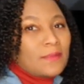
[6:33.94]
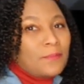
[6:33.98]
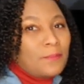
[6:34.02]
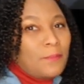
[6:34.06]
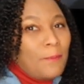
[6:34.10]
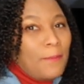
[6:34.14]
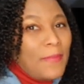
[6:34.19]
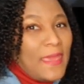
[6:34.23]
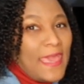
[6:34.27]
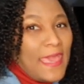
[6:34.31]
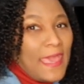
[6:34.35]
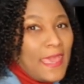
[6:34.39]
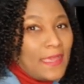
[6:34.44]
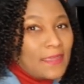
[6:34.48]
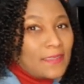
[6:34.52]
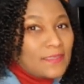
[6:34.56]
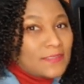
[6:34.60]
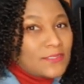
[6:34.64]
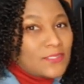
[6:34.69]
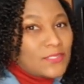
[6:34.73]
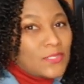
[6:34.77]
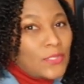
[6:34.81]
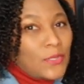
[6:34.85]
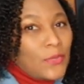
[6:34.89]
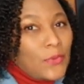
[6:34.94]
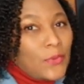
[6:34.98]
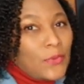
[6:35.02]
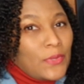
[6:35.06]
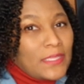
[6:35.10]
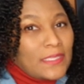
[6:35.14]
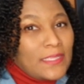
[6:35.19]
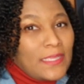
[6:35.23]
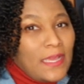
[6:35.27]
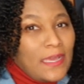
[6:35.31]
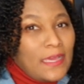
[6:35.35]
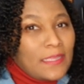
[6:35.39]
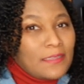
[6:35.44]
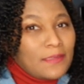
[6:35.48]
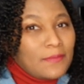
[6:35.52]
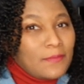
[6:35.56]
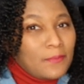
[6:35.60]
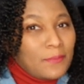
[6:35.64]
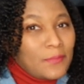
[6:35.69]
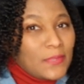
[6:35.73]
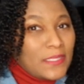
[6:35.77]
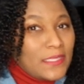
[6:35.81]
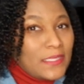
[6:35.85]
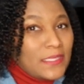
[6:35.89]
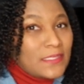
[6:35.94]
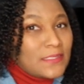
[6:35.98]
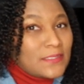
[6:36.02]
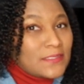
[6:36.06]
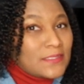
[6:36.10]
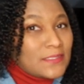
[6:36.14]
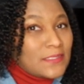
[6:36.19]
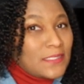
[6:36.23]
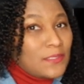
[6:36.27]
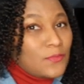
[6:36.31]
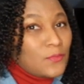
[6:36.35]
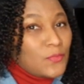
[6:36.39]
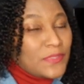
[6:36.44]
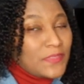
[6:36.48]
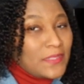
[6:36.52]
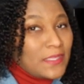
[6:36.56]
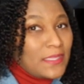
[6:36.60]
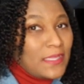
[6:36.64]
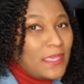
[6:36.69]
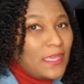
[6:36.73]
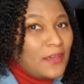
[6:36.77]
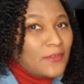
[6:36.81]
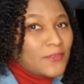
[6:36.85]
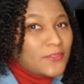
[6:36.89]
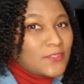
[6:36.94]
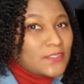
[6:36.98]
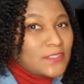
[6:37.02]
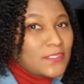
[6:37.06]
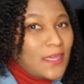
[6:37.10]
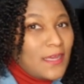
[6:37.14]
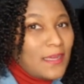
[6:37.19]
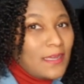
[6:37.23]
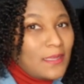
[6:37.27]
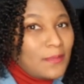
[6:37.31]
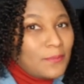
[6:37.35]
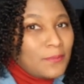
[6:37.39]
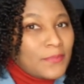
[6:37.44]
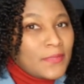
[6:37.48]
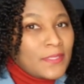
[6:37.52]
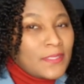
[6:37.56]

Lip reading: back, so it kind of blends in with the countertop,